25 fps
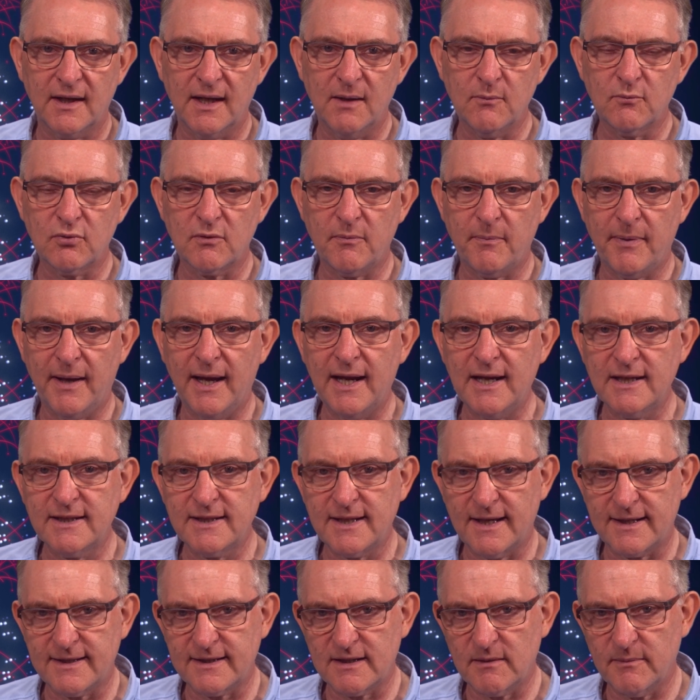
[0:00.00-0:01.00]
in prepared
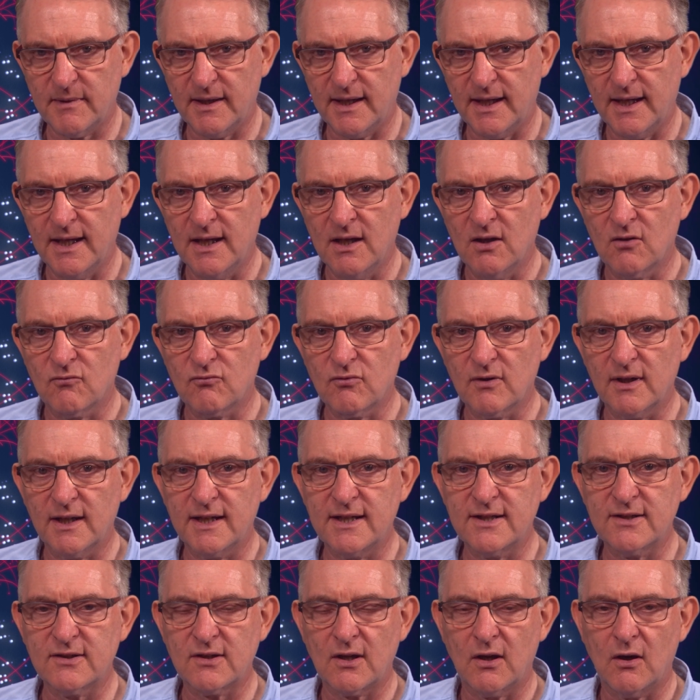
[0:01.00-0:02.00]
testimony
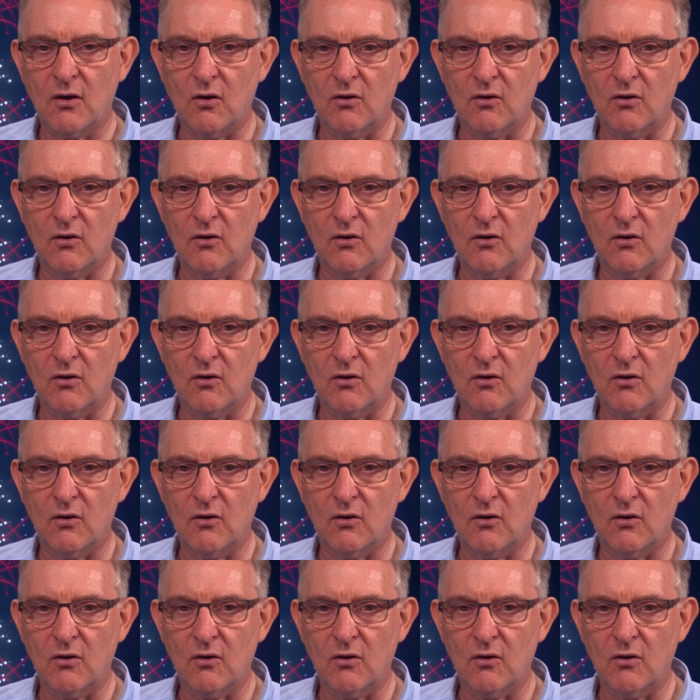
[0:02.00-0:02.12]
released